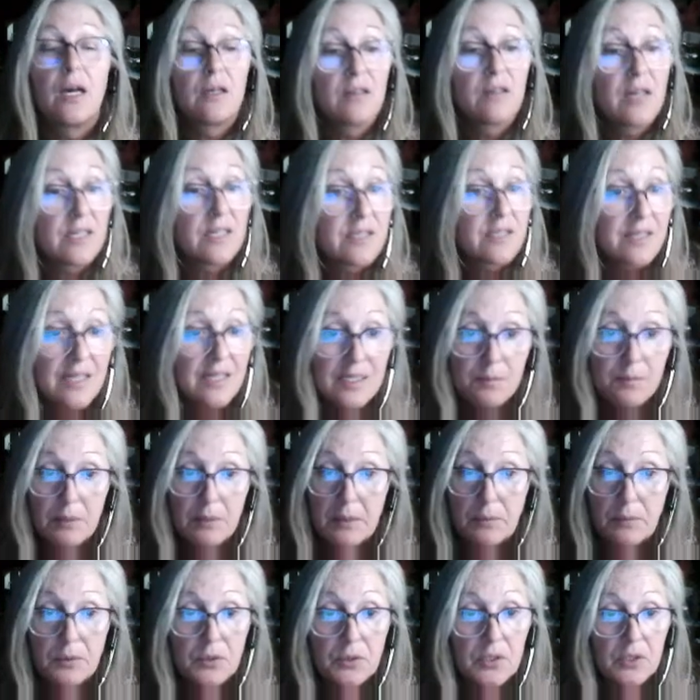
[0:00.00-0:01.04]
assess
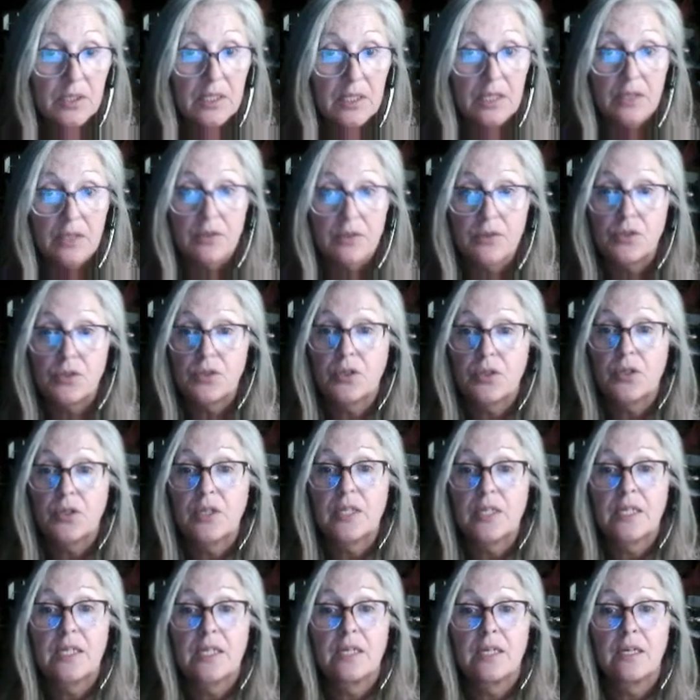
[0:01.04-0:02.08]
people's skills. You're
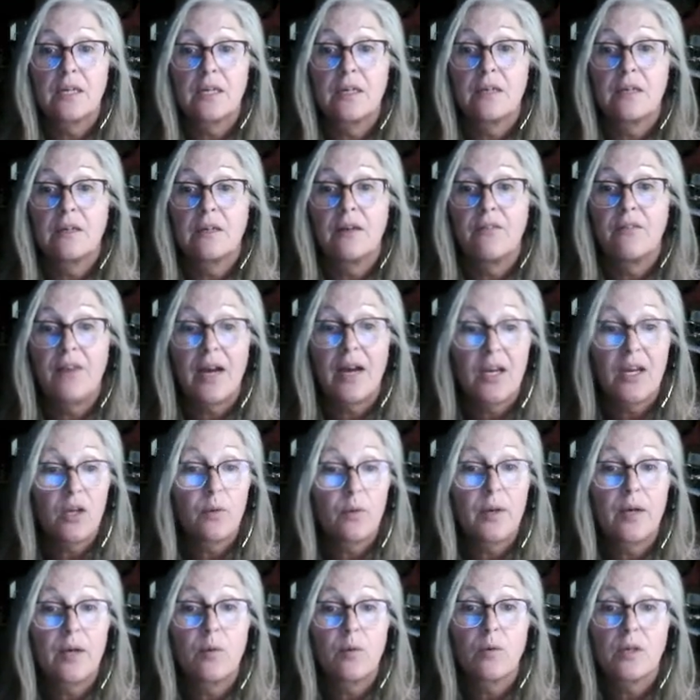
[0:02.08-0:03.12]
going to
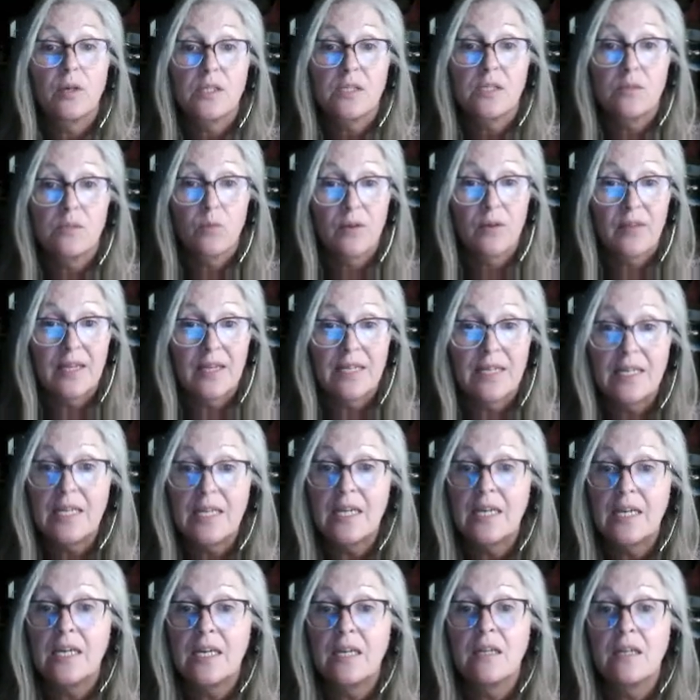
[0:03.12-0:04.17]
evaluate what they
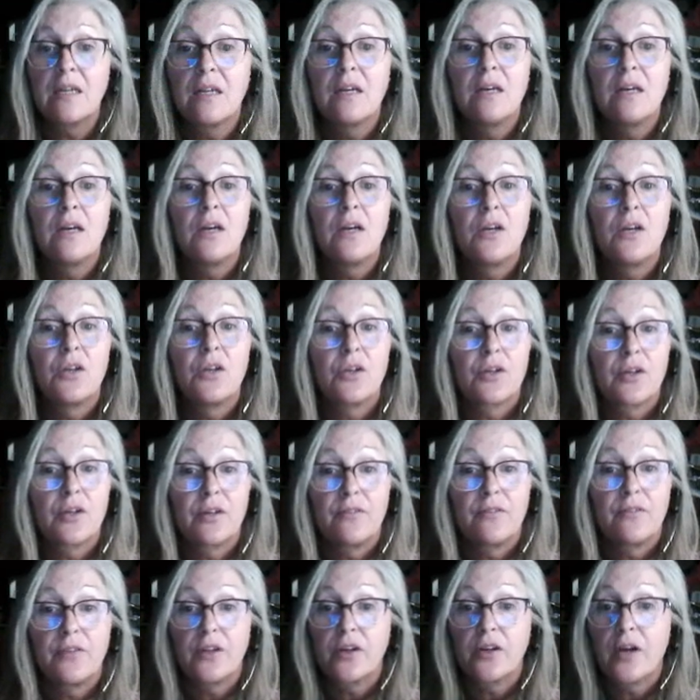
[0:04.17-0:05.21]
need. You're going
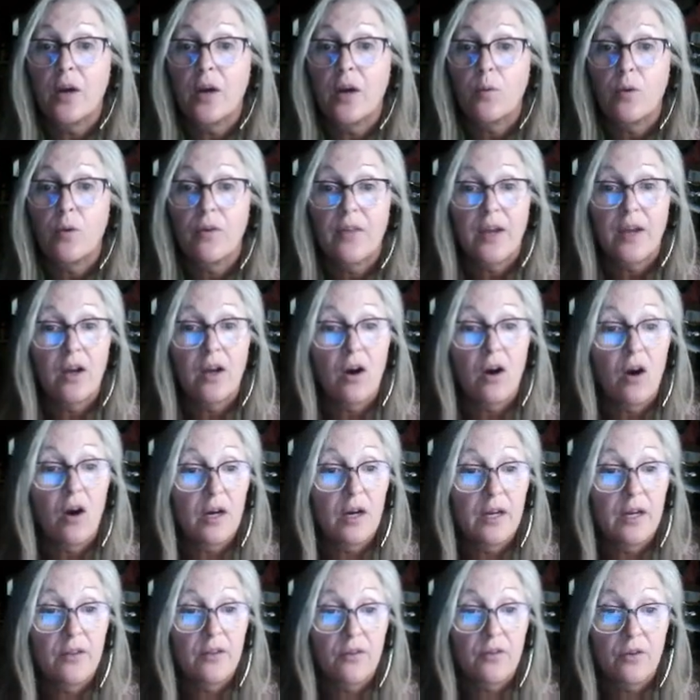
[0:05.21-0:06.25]
to figure out where they
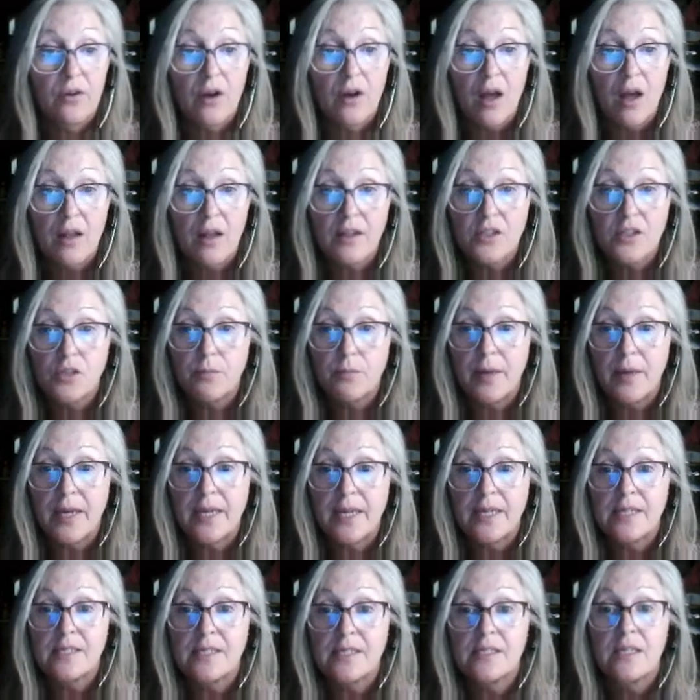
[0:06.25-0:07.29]
are in their knowledge
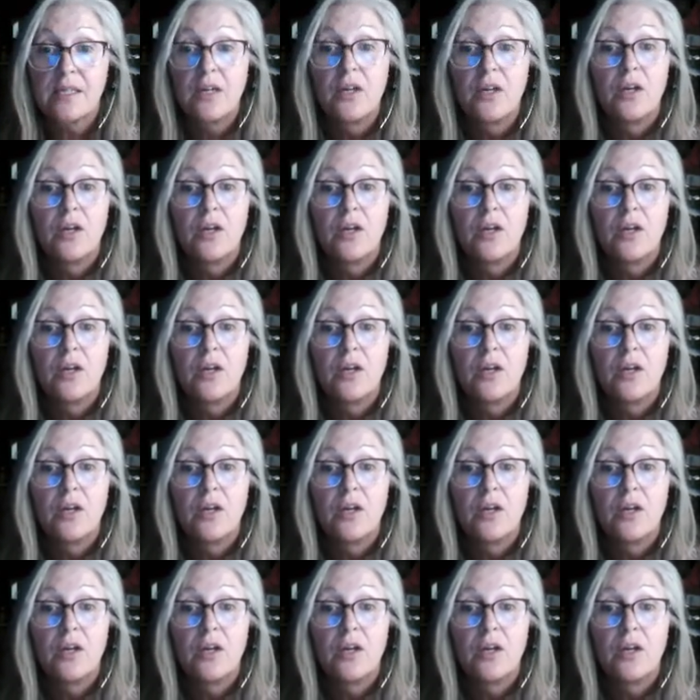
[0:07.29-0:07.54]
base.